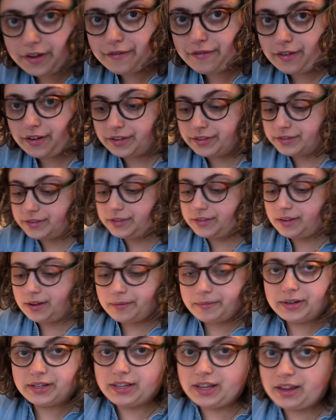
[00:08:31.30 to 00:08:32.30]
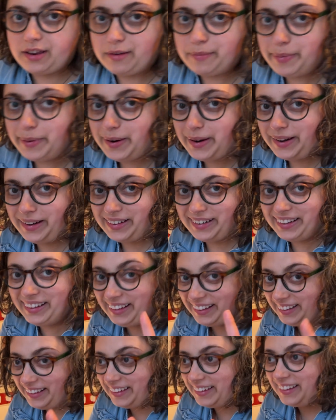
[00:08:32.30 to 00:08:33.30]
friends, I'm gonna take it apart.
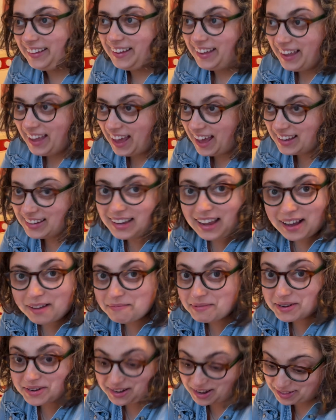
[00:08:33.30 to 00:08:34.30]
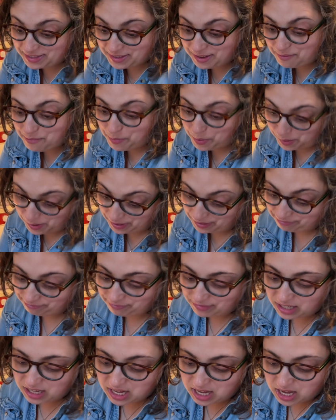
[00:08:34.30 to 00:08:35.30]
Had to happen at some point.
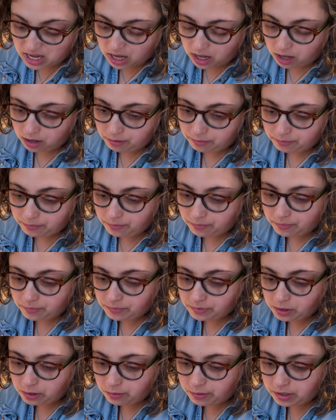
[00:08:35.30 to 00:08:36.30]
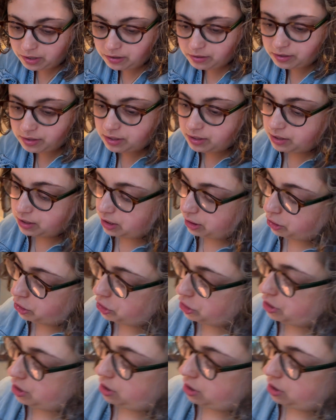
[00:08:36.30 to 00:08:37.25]
So here's the sitch.